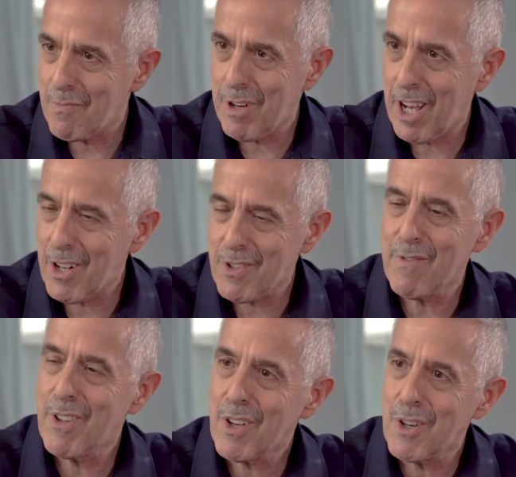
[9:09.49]
part of
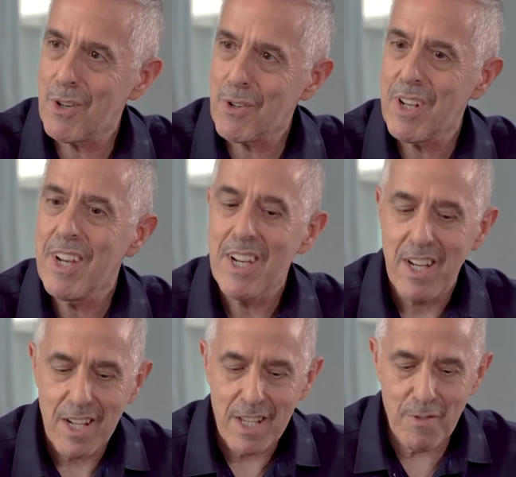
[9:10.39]
the code,
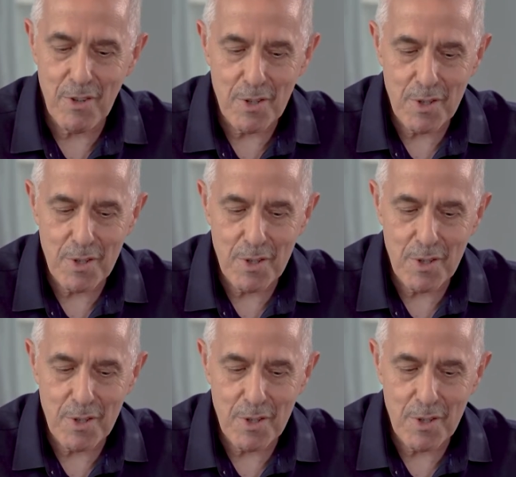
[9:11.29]
you've got